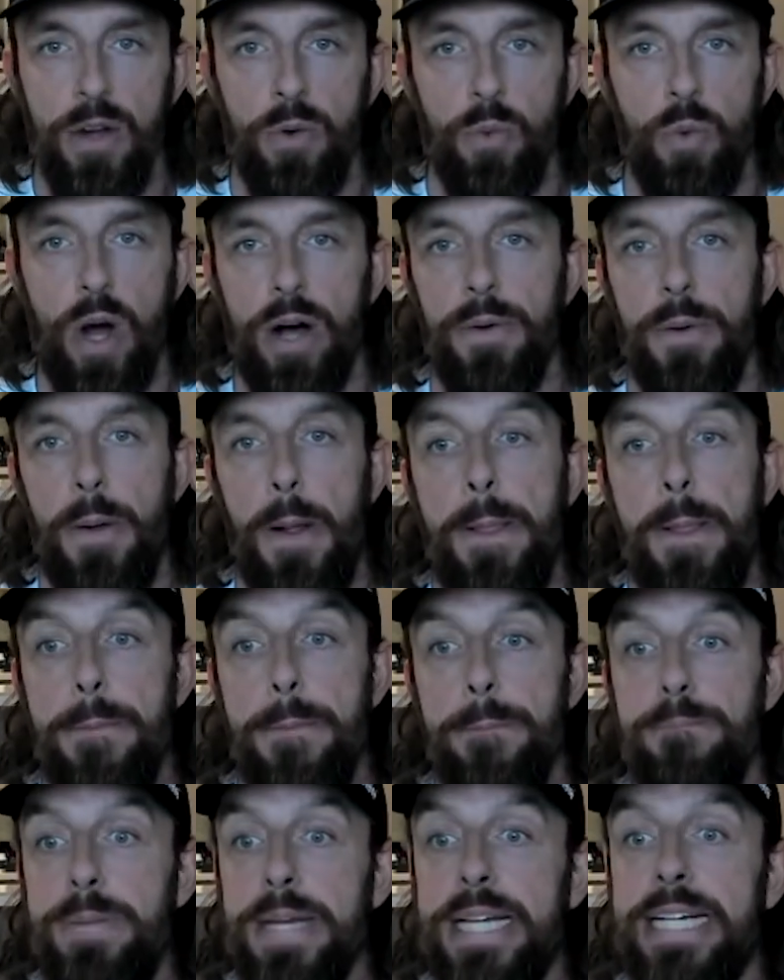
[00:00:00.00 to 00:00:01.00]
Well,
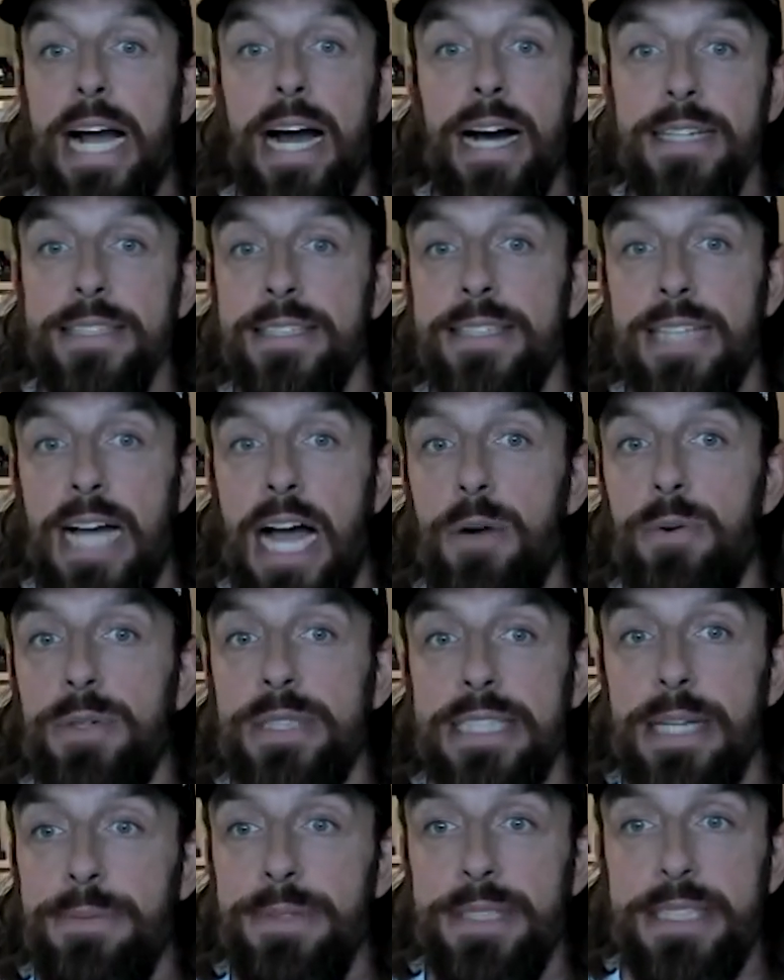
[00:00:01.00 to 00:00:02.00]
because I was
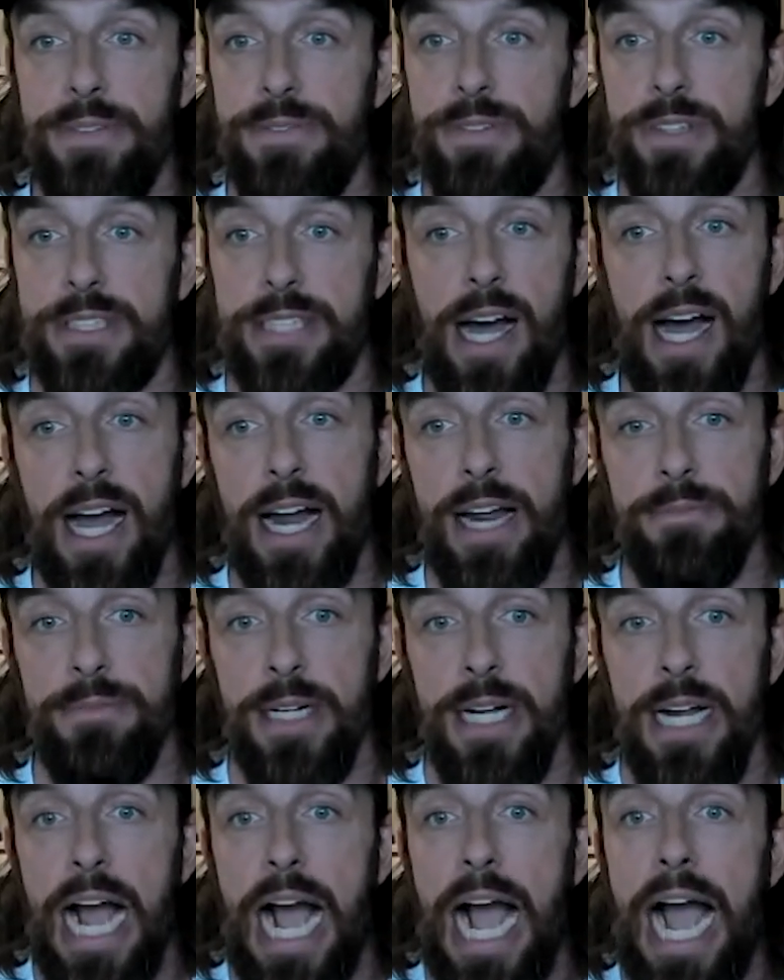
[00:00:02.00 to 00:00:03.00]
limited for time,
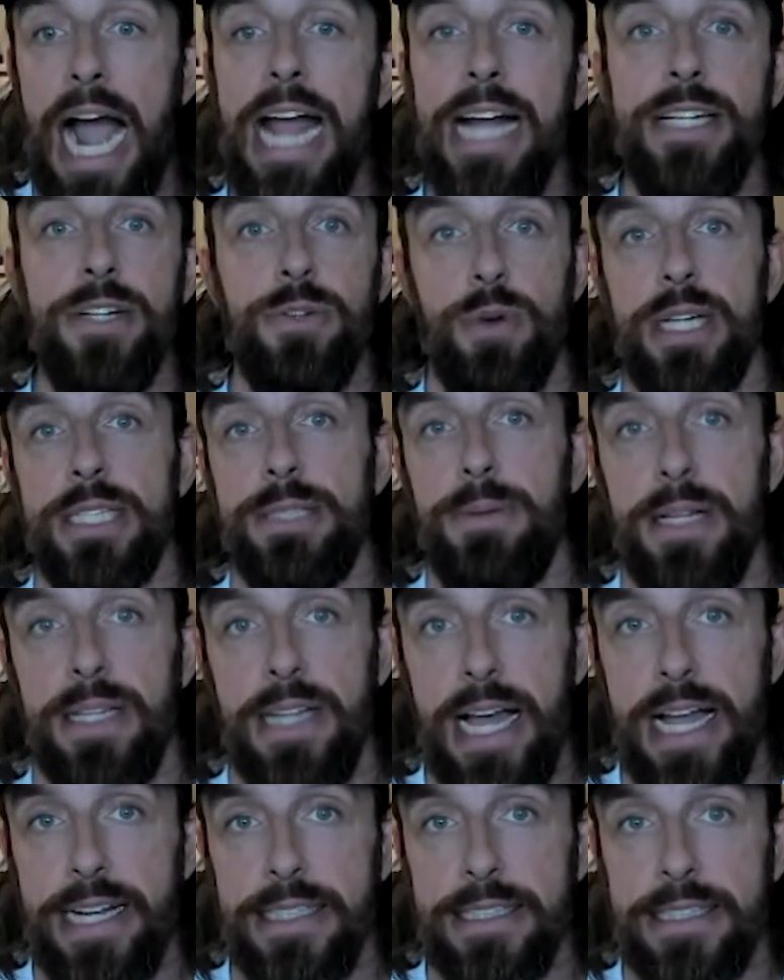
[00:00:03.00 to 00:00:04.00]
I had to rest my
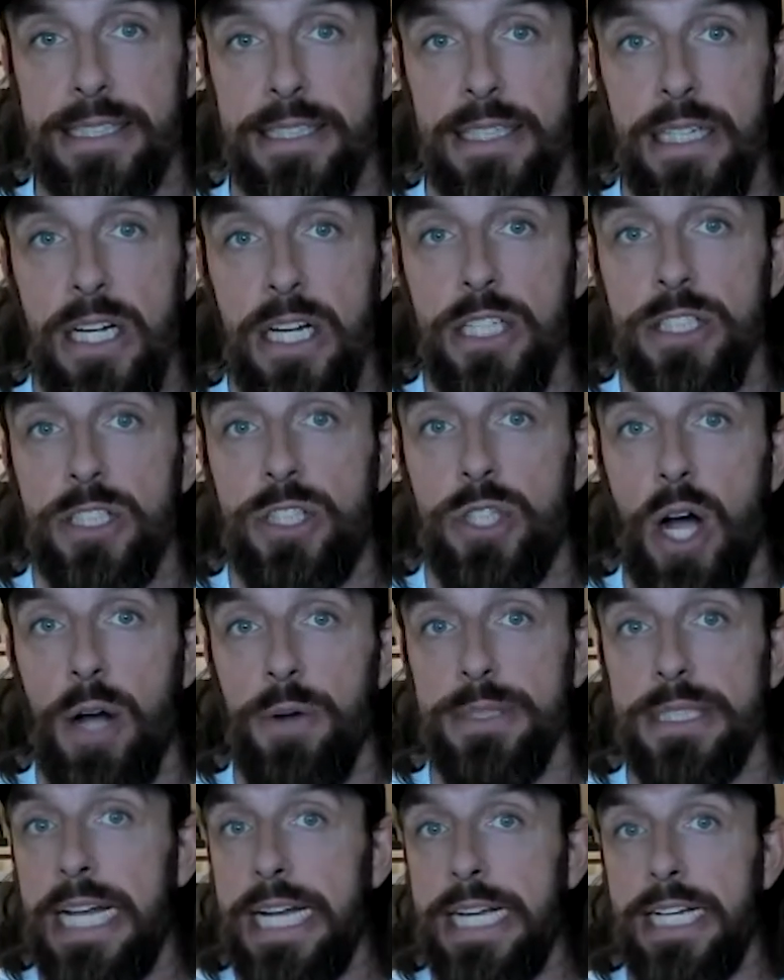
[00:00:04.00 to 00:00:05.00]
legs. So I
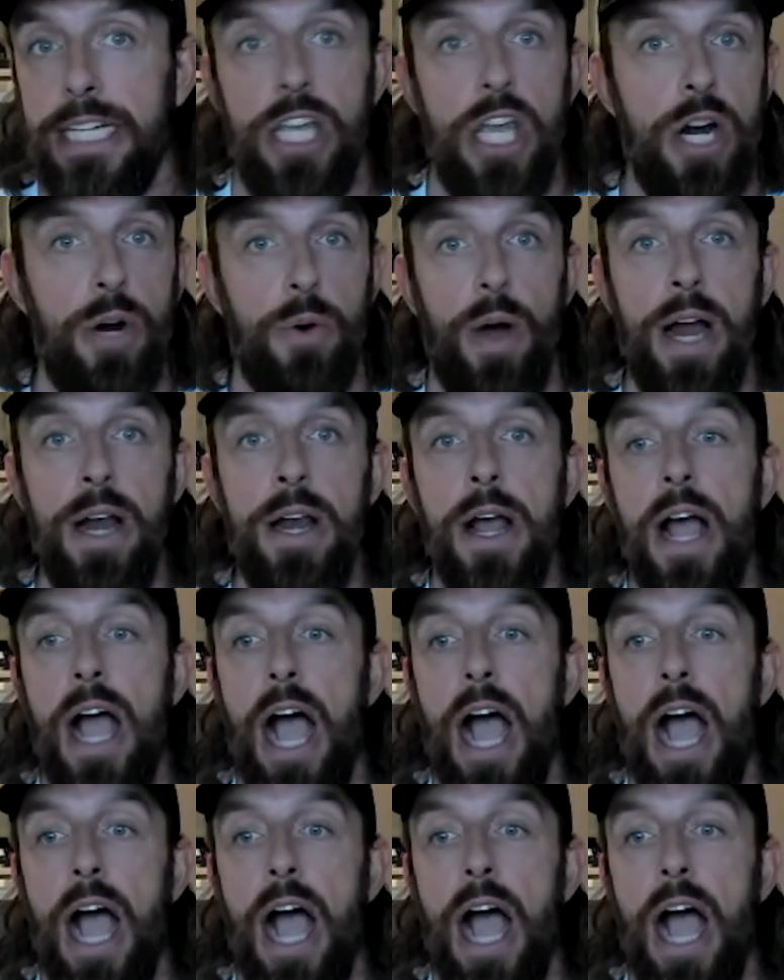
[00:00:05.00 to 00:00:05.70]
was like, you know what?